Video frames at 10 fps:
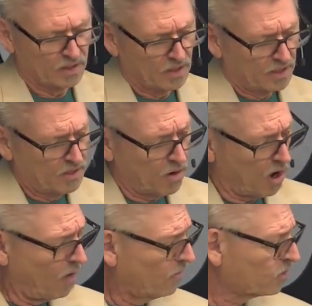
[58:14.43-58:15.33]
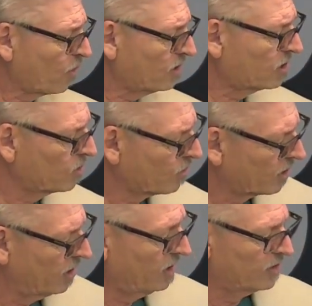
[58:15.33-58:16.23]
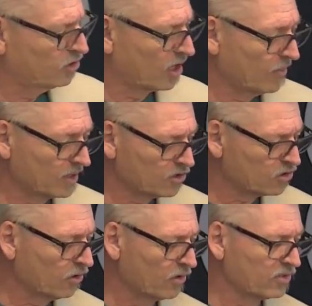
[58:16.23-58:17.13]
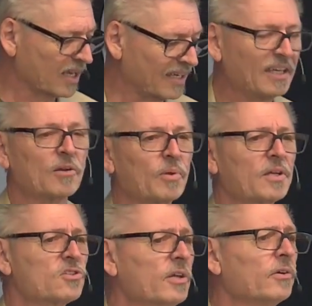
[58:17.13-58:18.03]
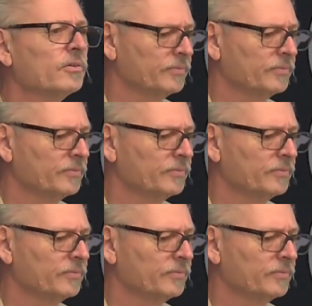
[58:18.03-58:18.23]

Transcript: You know, all those questions were good, legitimate concerns that needed to be considered.